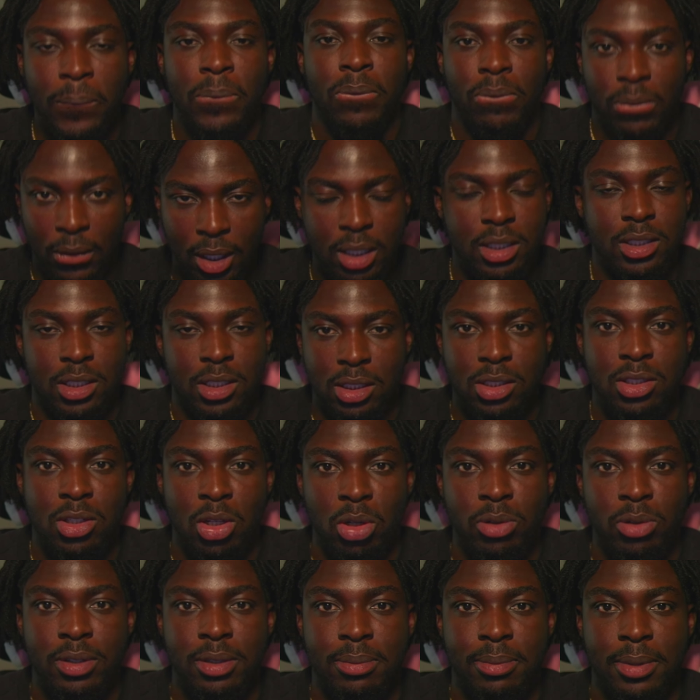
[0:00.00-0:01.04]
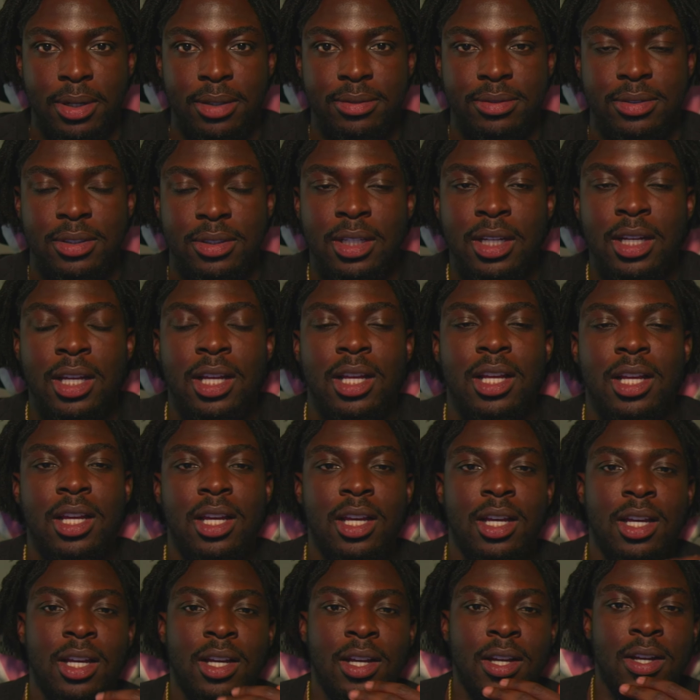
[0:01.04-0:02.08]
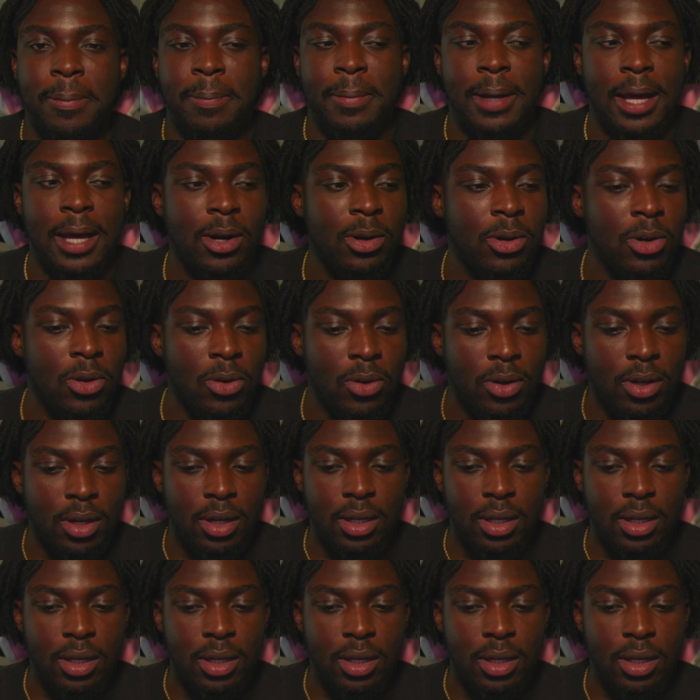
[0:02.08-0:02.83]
Just do it, bro. I don't know,